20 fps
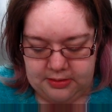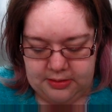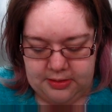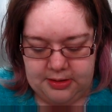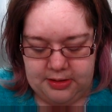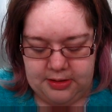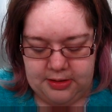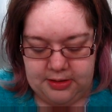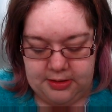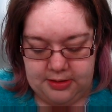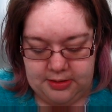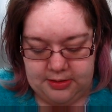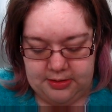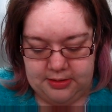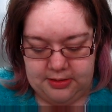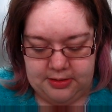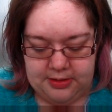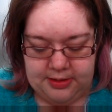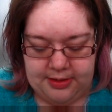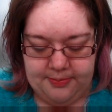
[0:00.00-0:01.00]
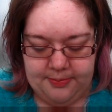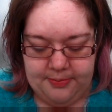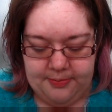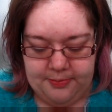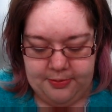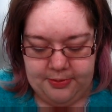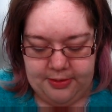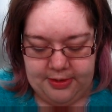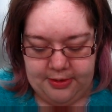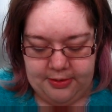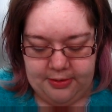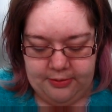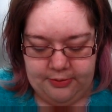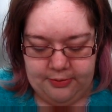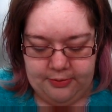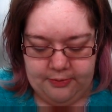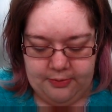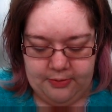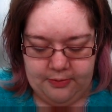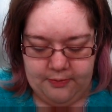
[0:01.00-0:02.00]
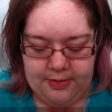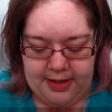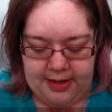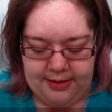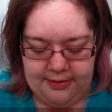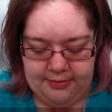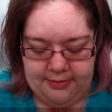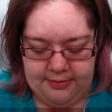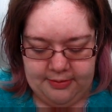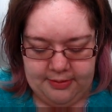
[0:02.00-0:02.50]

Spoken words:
I keep on putting it on the wrong way.